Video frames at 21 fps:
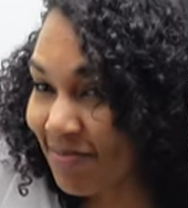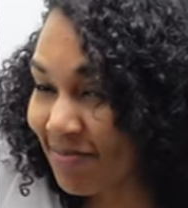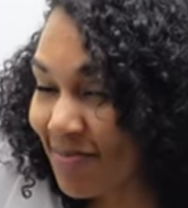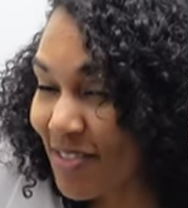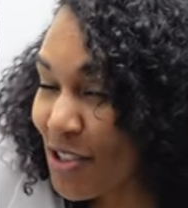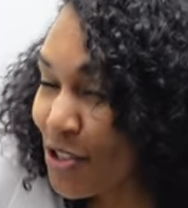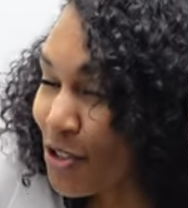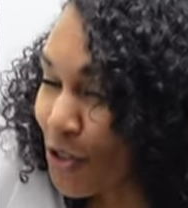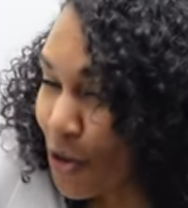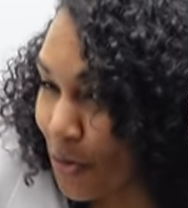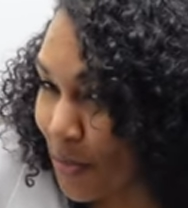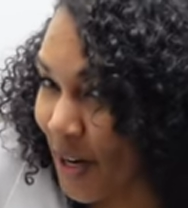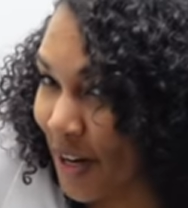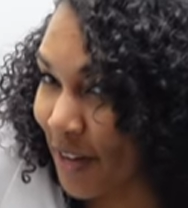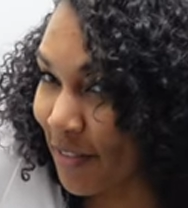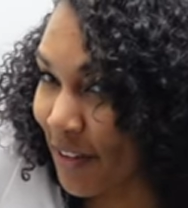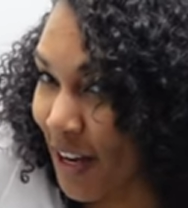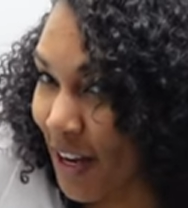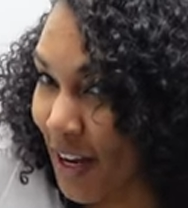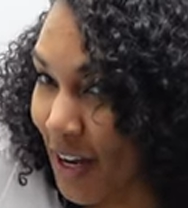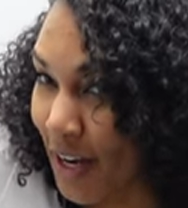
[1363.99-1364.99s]
So my
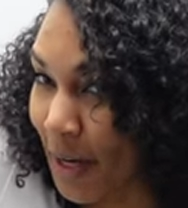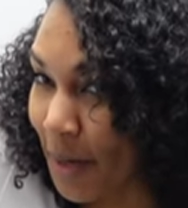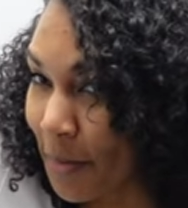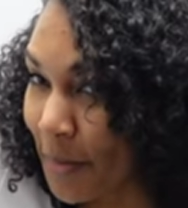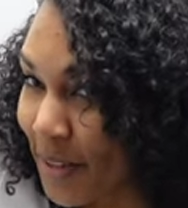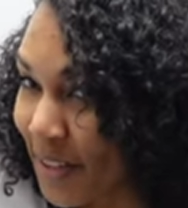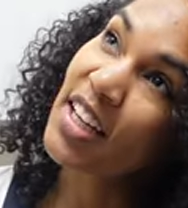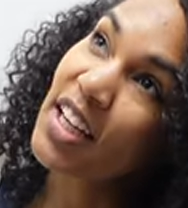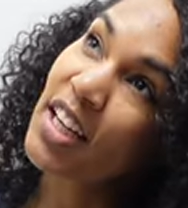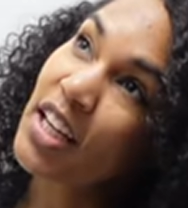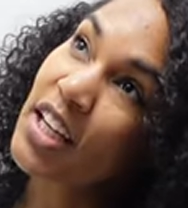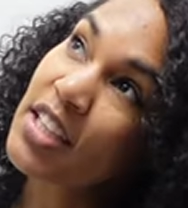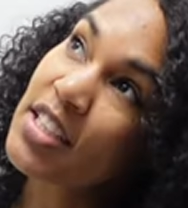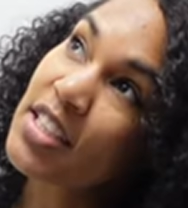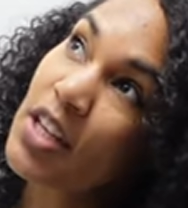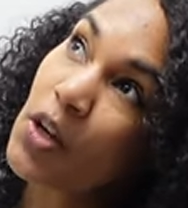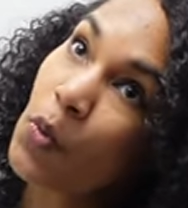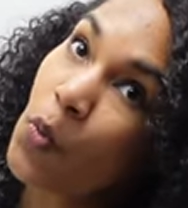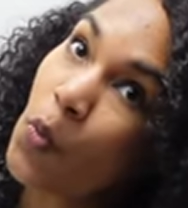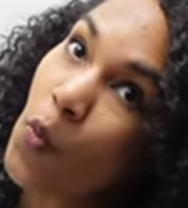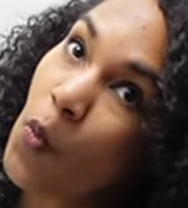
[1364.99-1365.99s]
vibe. It
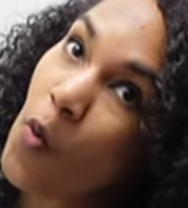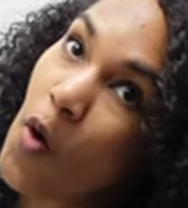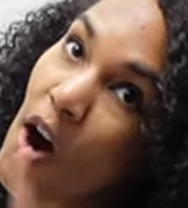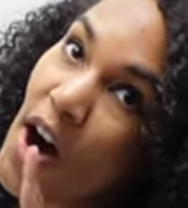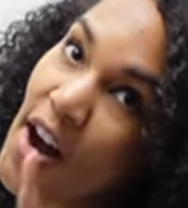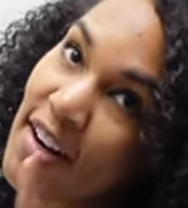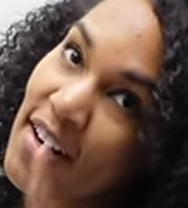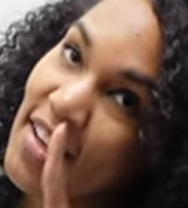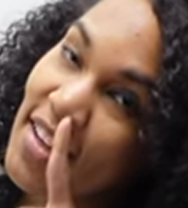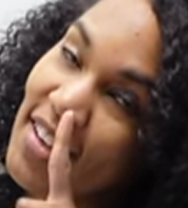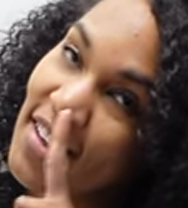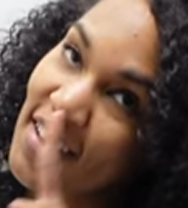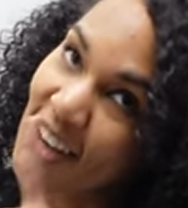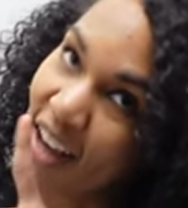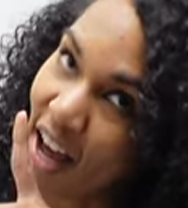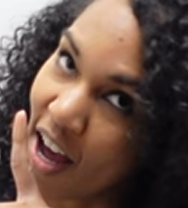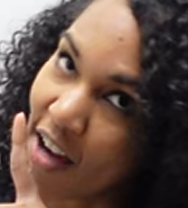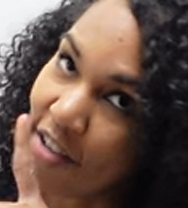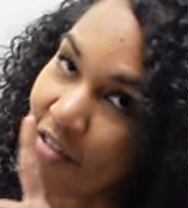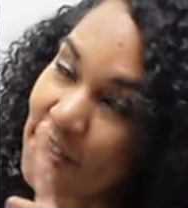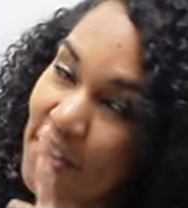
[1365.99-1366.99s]
said one
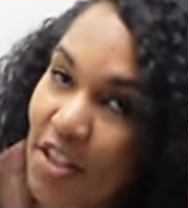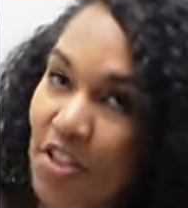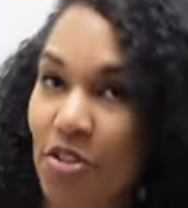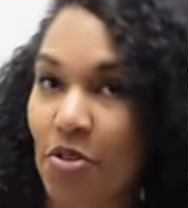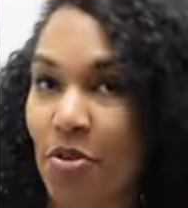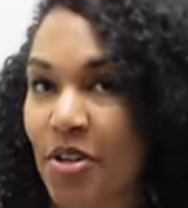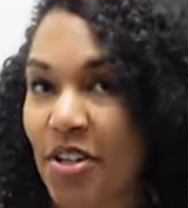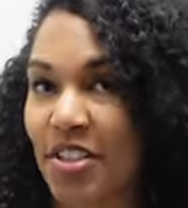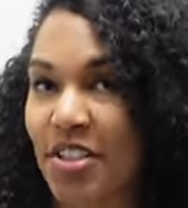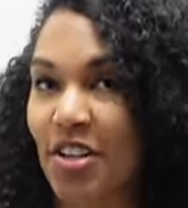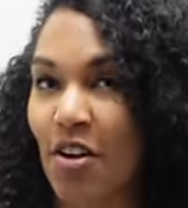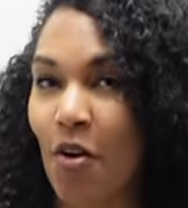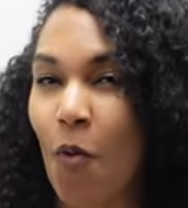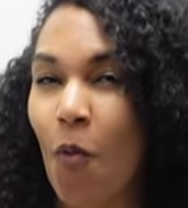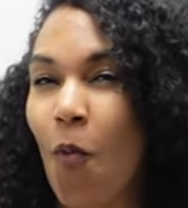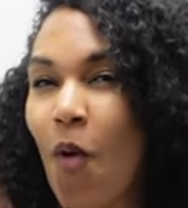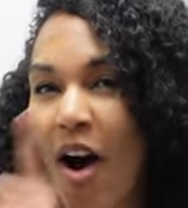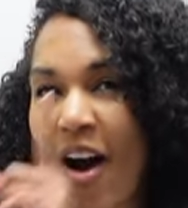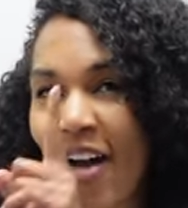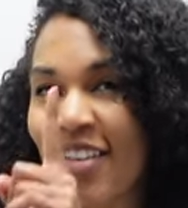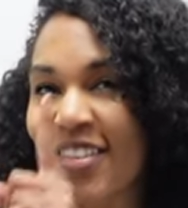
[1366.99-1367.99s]
left at Yorkdale,
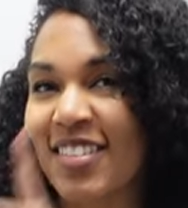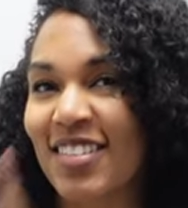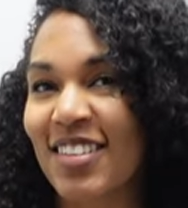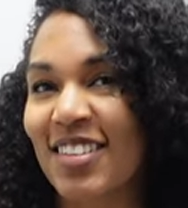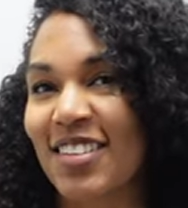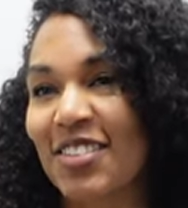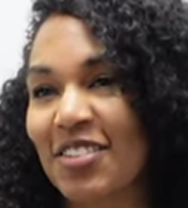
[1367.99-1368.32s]
one.